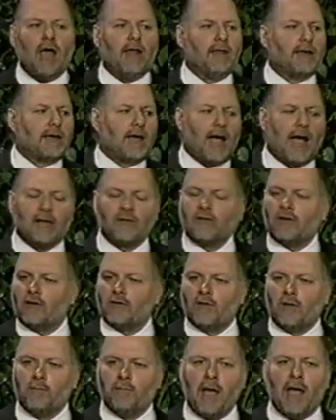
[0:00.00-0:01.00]
And the guy
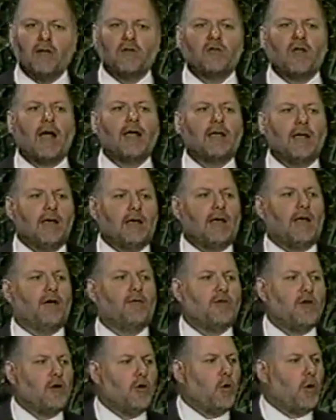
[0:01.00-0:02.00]
says, the best I can
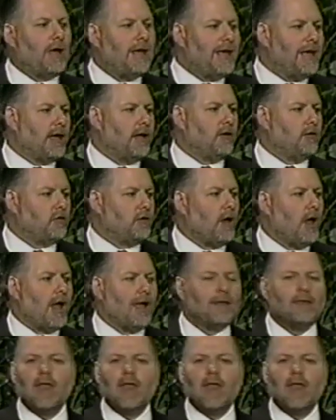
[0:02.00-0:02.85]
give you is